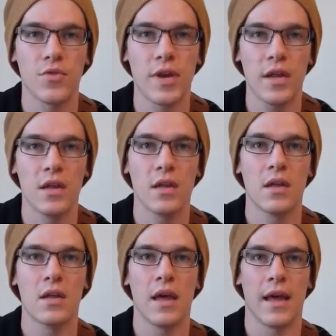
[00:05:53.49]

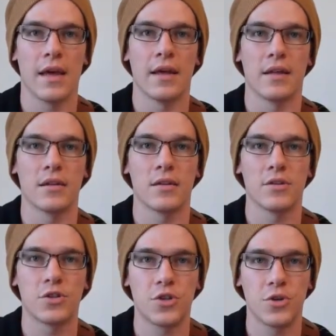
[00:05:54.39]
and
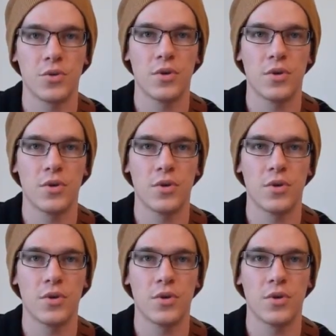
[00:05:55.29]
2